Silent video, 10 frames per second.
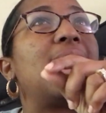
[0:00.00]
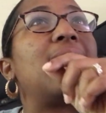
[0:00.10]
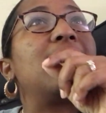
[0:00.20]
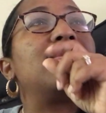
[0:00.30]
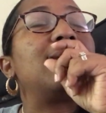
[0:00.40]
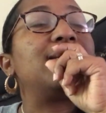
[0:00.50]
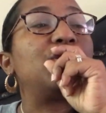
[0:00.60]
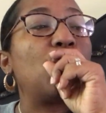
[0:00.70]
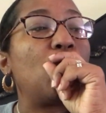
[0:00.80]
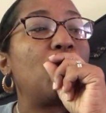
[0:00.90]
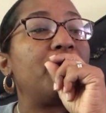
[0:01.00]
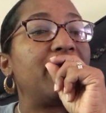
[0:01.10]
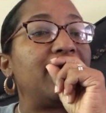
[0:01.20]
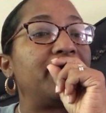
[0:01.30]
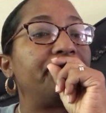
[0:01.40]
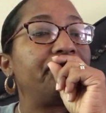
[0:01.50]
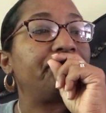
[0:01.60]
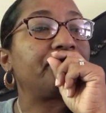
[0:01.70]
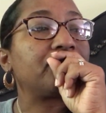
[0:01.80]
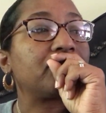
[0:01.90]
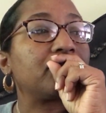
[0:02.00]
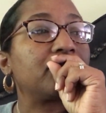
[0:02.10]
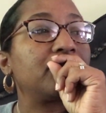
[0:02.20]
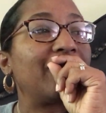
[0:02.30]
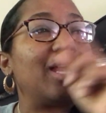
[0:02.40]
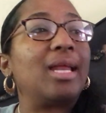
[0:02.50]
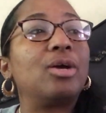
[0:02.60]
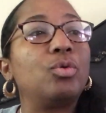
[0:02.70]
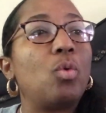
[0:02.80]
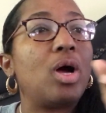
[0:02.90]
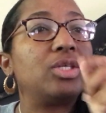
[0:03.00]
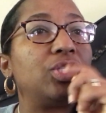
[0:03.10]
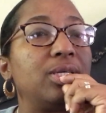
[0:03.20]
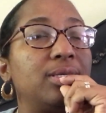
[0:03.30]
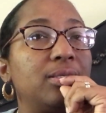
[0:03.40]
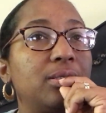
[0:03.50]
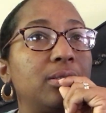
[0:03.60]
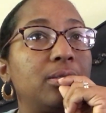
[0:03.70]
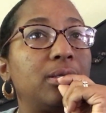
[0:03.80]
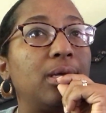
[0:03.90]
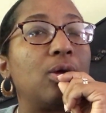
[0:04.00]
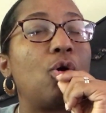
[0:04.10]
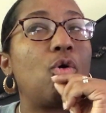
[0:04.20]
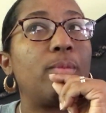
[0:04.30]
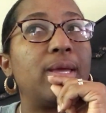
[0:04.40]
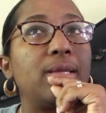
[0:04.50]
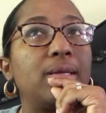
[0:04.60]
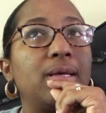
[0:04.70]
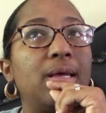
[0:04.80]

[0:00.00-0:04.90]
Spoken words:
day they told me that I could wash it and comb it.